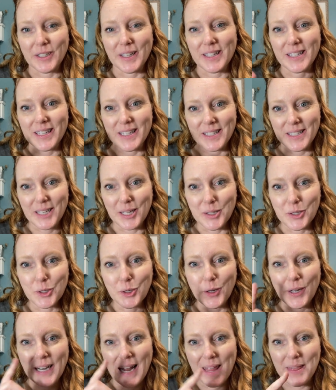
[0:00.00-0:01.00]
the
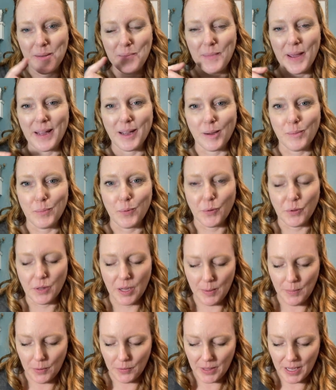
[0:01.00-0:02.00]
sunscreen and the makeup both came
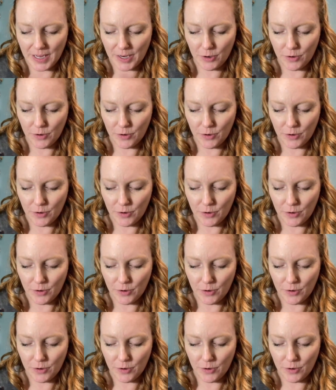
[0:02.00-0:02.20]
out that year.